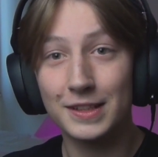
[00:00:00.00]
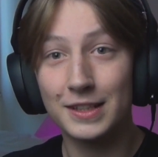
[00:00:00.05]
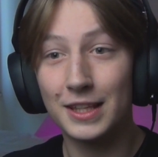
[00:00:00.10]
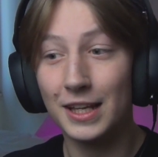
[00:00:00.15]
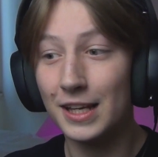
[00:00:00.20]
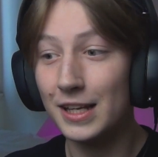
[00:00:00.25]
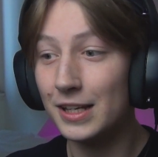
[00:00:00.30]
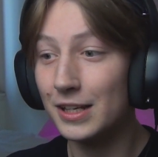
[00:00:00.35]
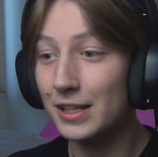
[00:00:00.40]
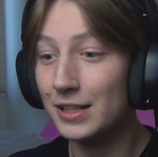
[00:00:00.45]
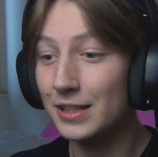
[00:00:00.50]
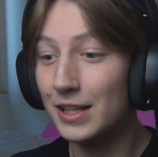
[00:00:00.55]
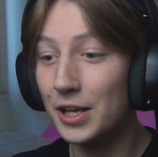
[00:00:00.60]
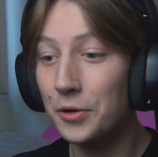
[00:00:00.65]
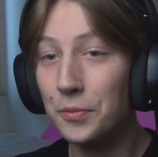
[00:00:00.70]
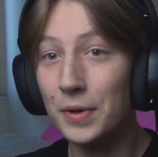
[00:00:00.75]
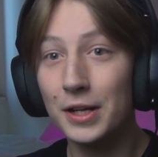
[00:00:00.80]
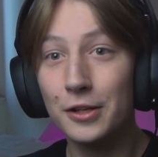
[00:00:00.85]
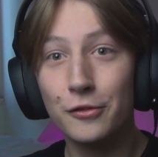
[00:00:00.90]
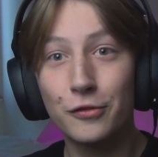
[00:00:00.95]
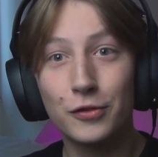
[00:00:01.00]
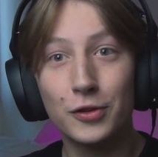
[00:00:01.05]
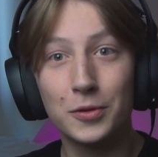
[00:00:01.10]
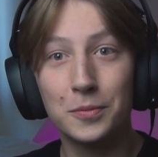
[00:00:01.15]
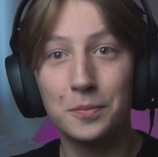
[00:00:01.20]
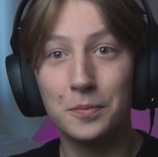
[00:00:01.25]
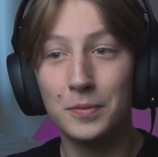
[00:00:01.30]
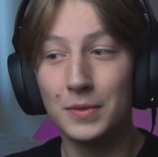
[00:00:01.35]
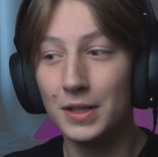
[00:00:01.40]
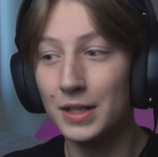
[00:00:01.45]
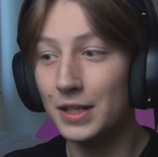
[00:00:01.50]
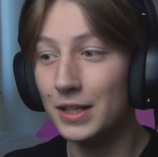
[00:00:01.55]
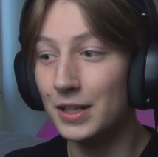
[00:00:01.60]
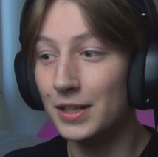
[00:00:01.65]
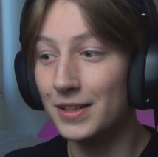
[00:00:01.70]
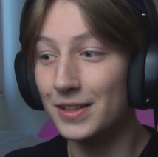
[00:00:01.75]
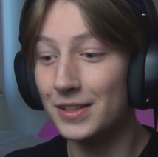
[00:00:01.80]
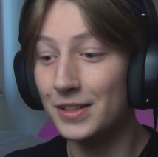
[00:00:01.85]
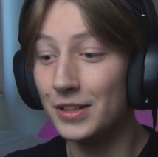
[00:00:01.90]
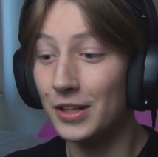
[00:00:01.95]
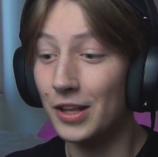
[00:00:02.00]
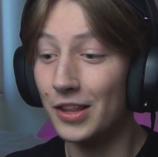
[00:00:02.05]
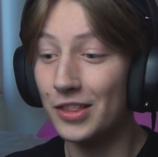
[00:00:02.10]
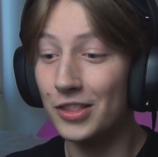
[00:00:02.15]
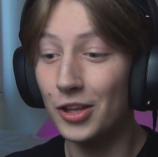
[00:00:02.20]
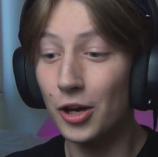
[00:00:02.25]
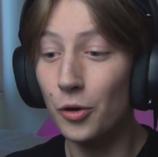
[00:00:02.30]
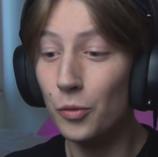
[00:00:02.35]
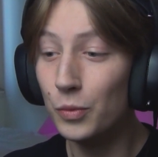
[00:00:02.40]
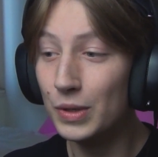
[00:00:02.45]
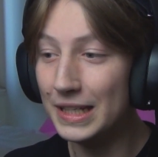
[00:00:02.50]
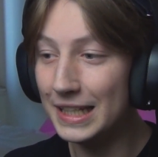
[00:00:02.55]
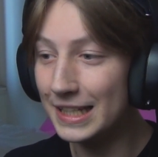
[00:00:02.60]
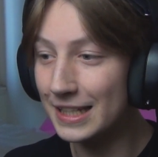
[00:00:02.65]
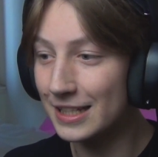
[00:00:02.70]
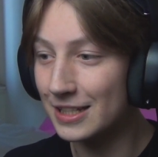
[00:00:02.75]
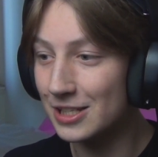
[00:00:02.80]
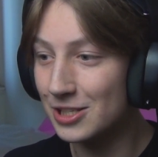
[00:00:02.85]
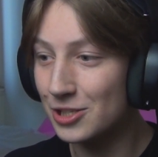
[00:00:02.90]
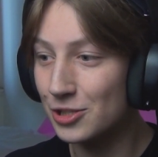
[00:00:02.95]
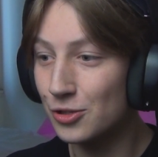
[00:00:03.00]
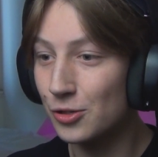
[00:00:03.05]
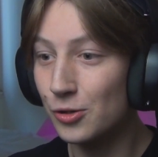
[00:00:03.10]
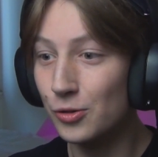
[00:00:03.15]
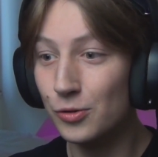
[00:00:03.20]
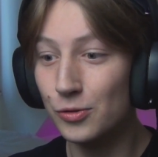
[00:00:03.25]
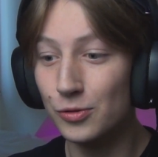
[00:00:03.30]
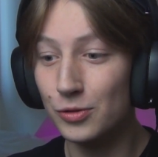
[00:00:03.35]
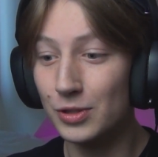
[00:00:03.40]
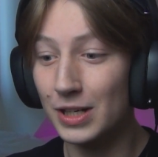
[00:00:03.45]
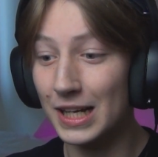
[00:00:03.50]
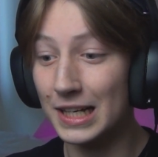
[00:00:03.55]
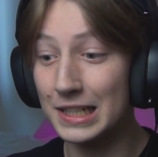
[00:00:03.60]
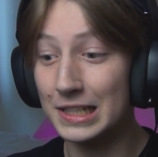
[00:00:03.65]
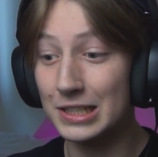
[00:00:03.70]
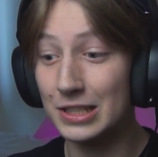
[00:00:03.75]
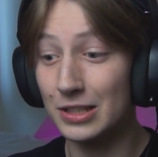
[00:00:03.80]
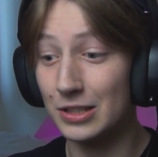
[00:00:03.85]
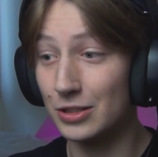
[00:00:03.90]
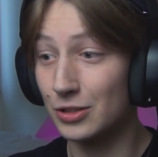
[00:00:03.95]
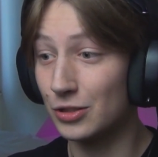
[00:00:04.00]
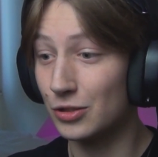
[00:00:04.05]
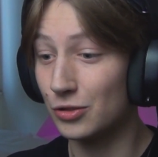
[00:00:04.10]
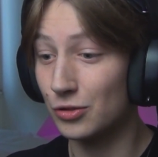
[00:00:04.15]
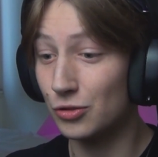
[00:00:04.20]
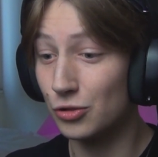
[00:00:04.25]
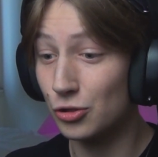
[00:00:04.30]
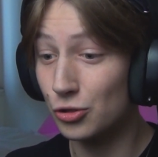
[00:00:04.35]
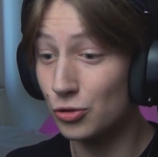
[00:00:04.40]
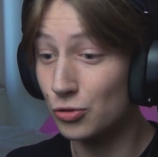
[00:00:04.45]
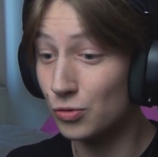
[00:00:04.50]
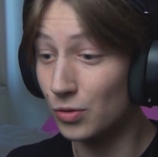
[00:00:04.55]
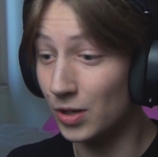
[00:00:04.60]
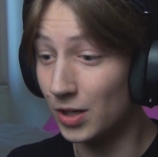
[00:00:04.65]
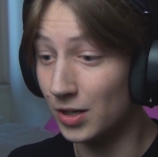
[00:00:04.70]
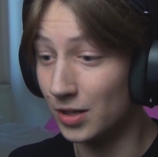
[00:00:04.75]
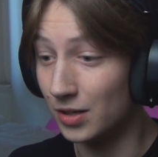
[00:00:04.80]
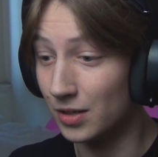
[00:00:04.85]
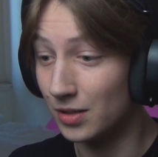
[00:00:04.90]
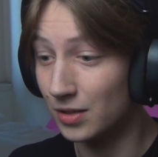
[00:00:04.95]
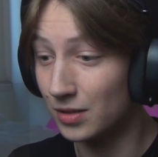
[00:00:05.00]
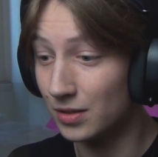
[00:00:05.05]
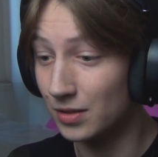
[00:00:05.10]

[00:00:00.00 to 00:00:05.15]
they they went from the weakest to strong.